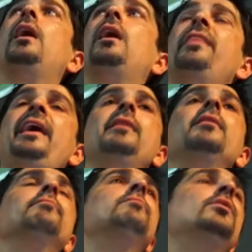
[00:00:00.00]
are
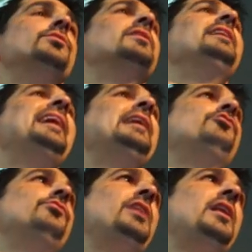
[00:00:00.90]
then mostly
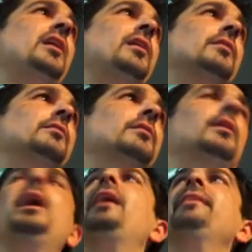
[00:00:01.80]
iatrogenic
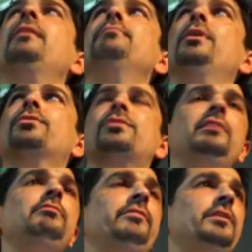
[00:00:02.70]
and they are
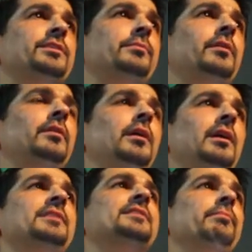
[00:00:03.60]
mostly reversible.
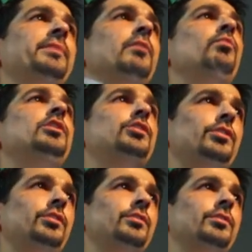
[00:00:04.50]
It's something we
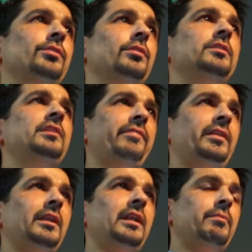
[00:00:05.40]
should
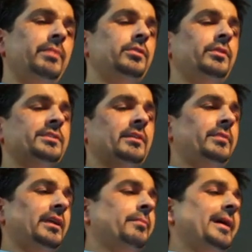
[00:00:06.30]
definitely be doing
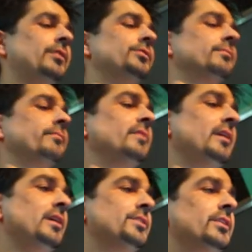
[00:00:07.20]
something about.
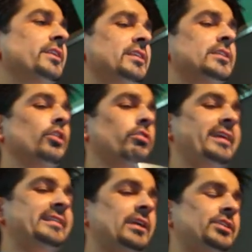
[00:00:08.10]
So this is the
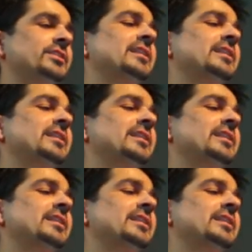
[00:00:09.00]
orientation